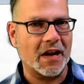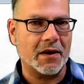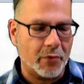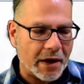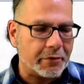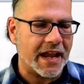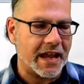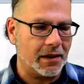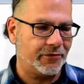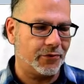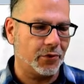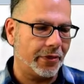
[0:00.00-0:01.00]
very
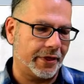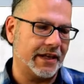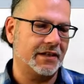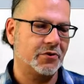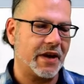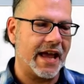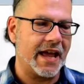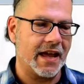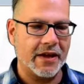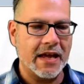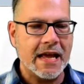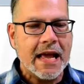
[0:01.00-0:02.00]
helpful thing to
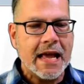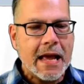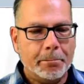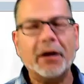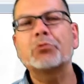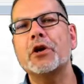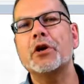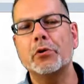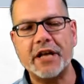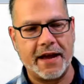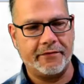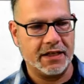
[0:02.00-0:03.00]
have. But we don't
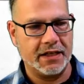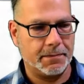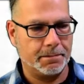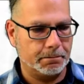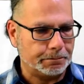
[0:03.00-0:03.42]
have it.